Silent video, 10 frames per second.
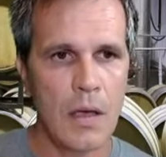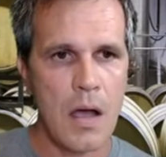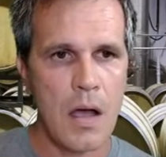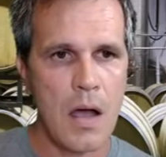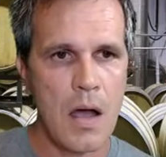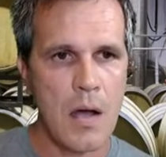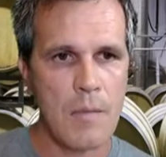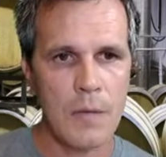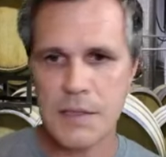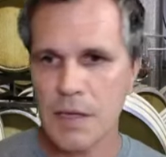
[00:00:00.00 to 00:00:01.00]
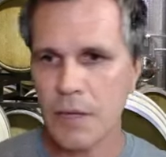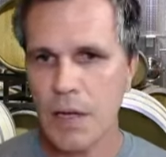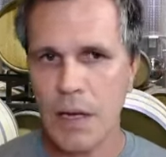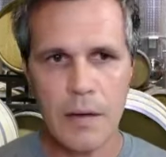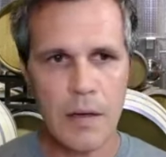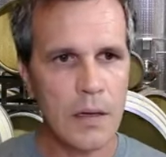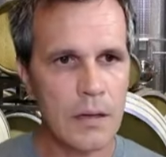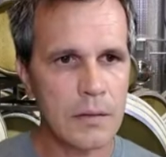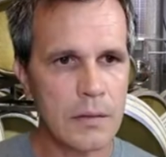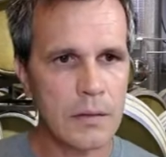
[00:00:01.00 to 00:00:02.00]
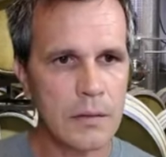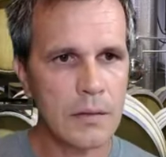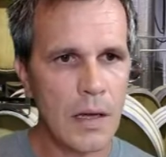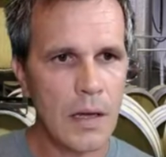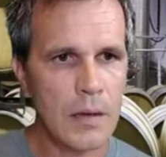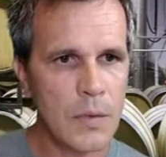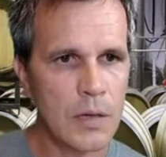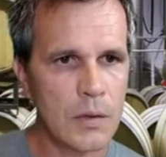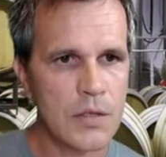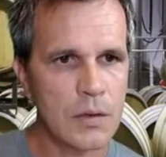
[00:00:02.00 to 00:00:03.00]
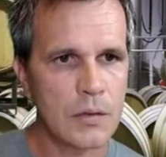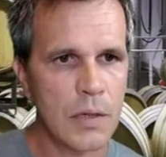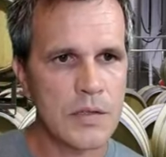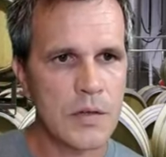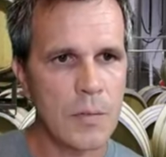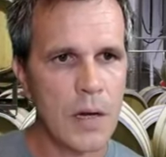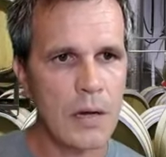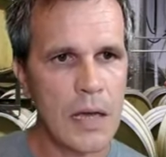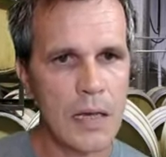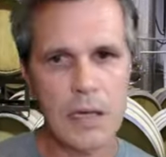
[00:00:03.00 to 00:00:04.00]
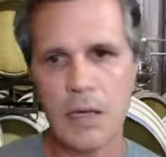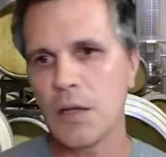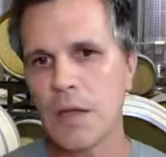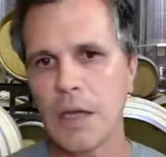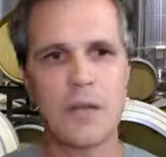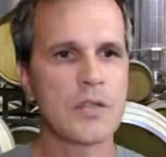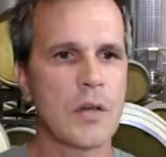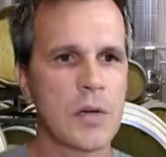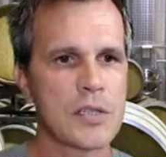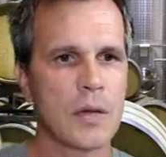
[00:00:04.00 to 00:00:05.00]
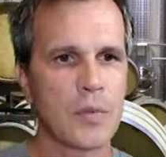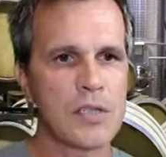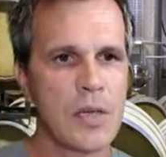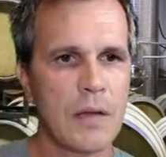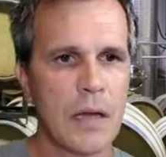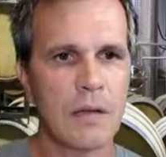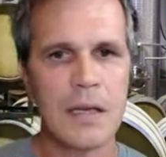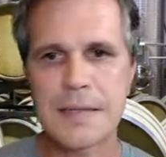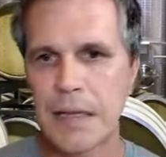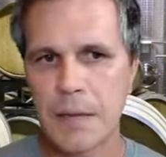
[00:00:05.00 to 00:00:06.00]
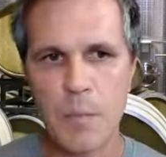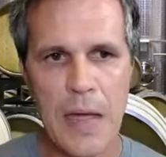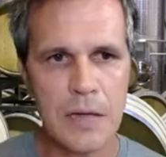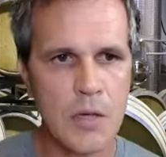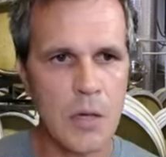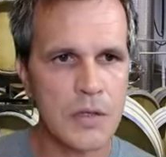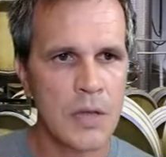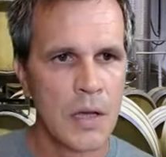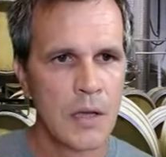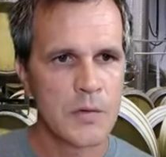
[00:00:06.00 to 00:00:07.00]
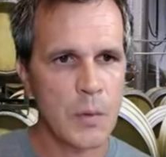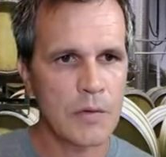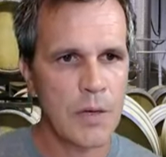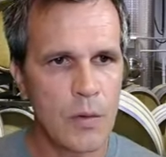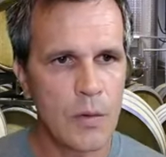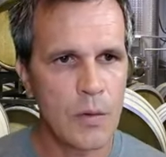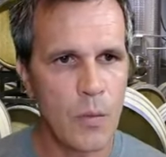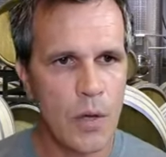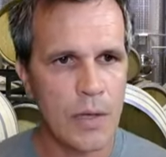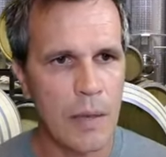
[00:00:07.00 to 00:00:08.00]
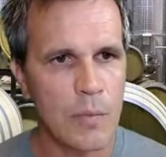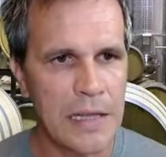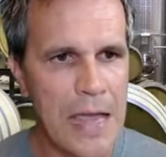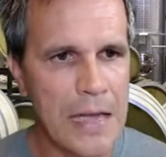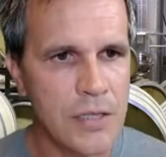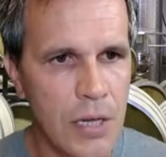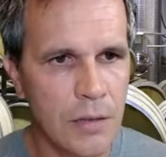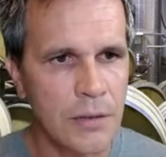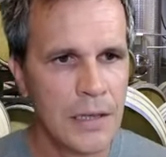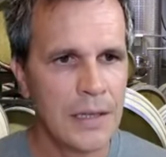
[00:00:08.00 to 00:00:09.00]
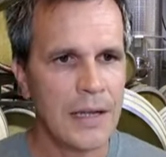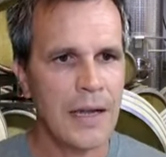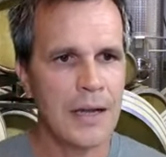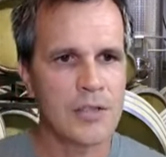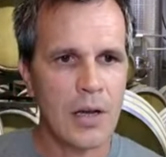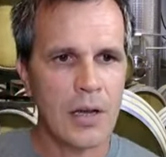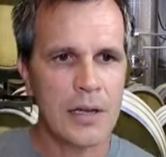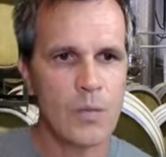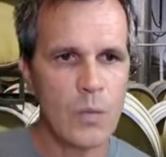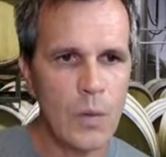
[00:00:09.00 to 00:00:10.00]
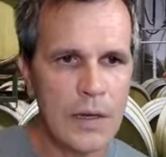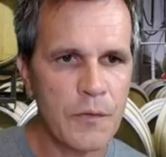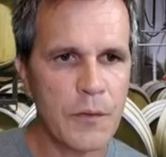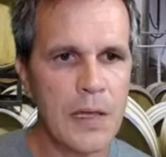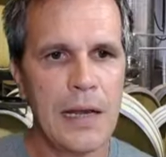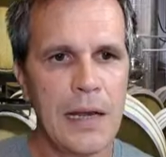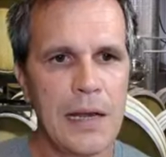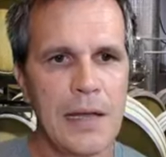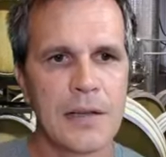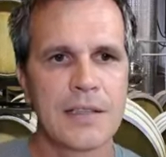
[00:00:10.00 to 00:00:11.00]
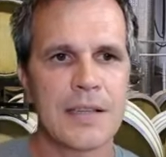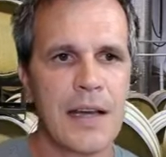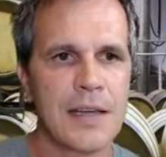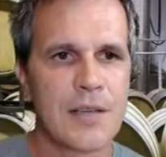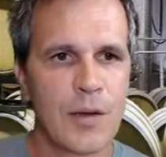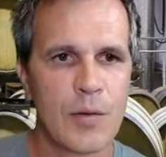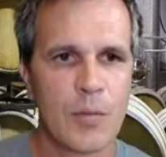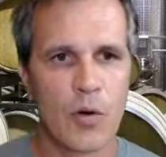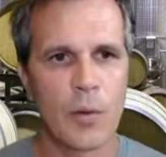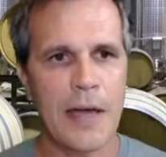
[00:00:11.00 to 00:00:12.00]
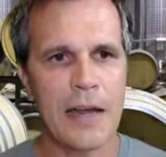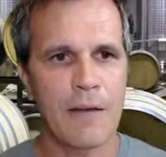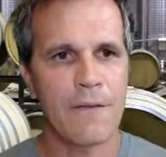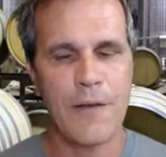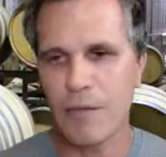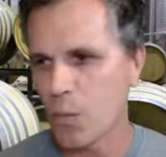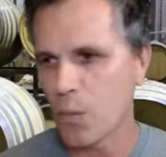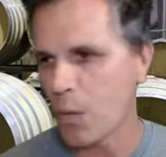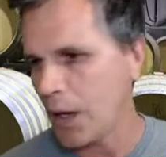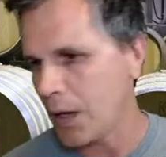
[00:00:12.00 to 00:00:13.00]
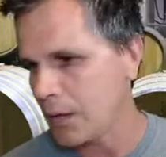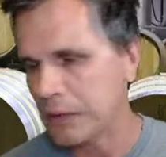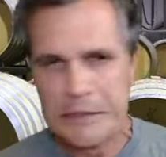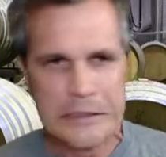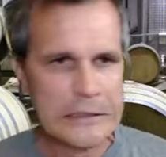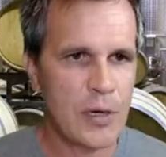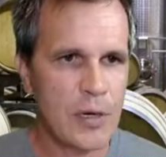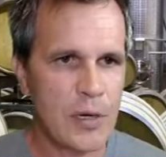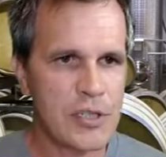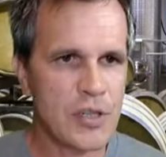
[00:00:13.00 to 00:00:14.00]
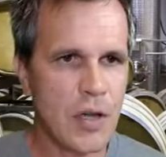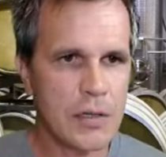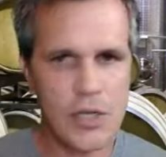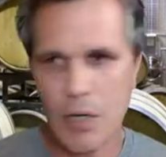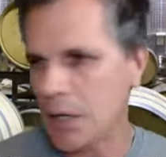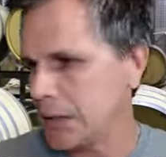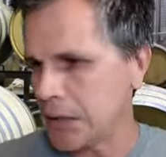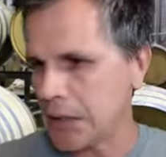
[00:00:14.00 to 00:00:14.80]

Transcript: Um, let's give it another another minute or two, right? So, Marianne, I hear you. Thank you so much. I appreciate that. There's Lynn Pentos. I was wondering where you were. Kimberly Anchel uh, Charlie Winfrey. Haley and excited to learn more about our favorite wine. Pressure's on, Charlie.